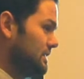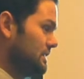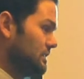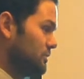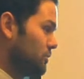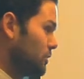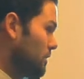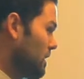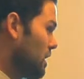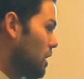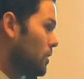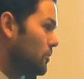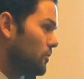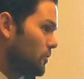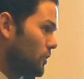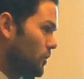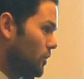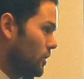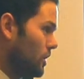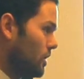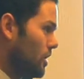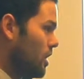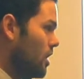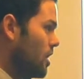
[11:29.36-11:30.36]
weren't
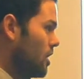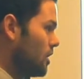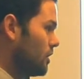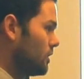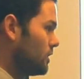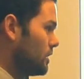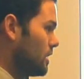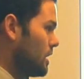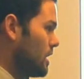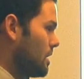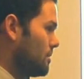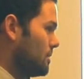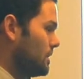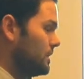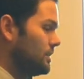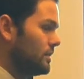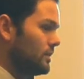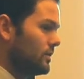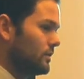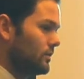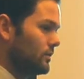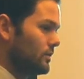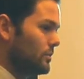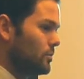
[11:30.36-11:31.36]
helpful at all, and
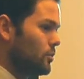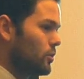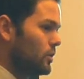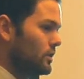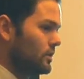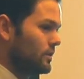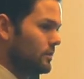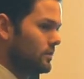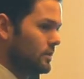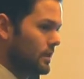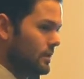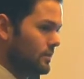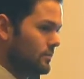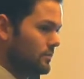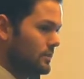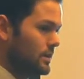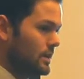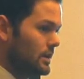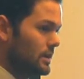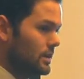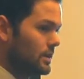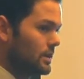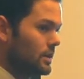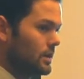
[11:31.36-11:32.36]
didn't support the
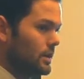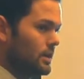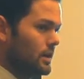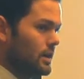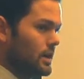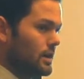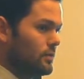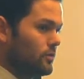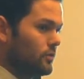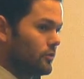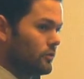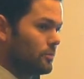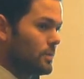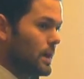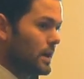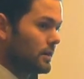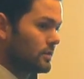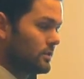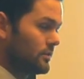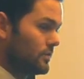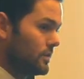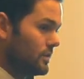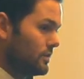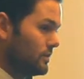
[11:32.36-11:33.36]
safety and
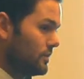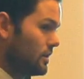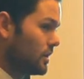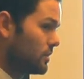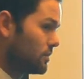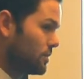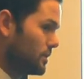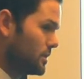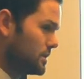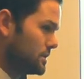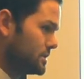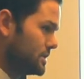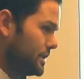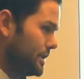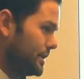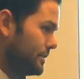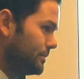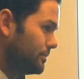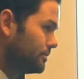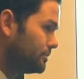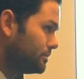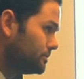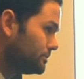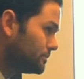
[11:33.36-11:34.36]
respect of this young
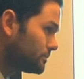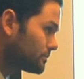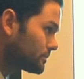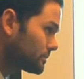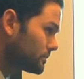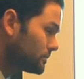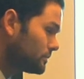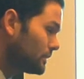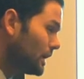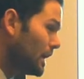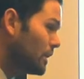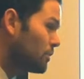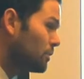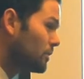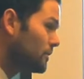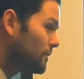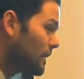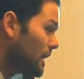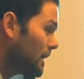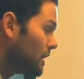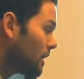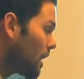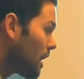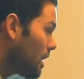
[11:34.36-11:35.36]
person. We
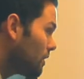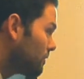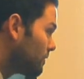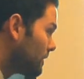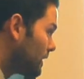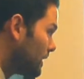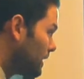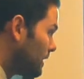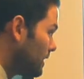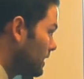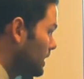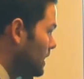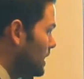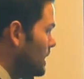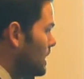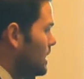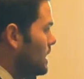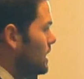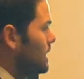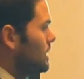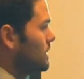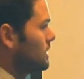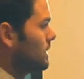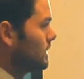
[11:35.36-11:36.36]
find often
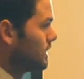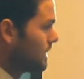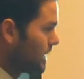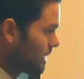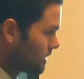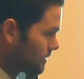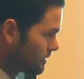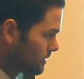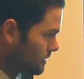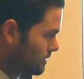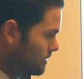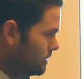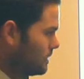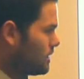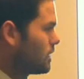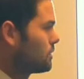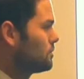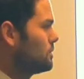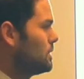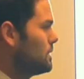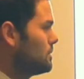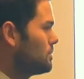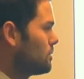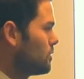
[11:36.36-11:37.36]
that yes, young
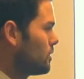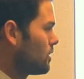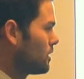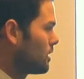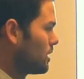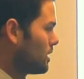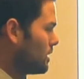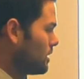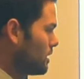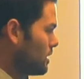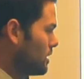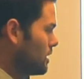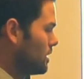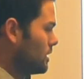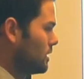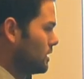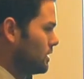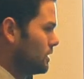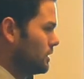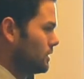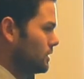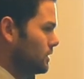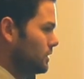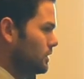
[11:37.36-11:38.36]
people
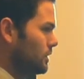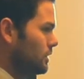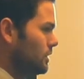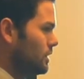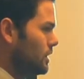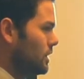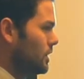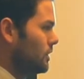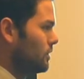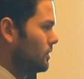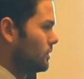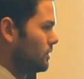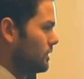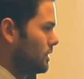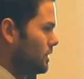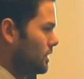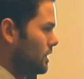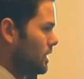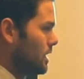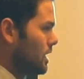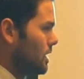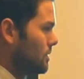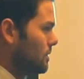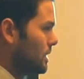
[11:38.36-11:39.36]
are
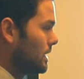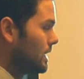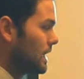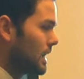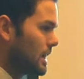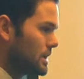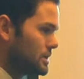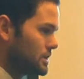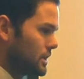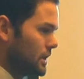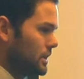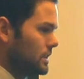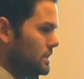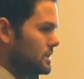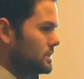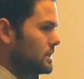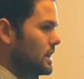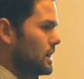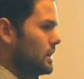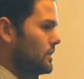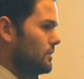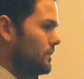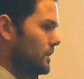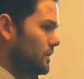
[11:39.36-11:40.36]
engaging in this
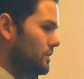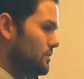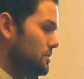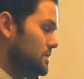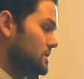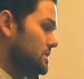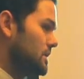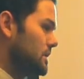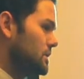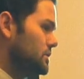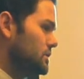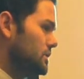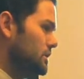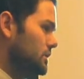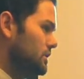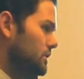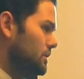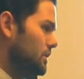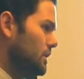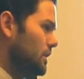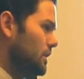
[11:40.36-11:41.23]
kind of victimization,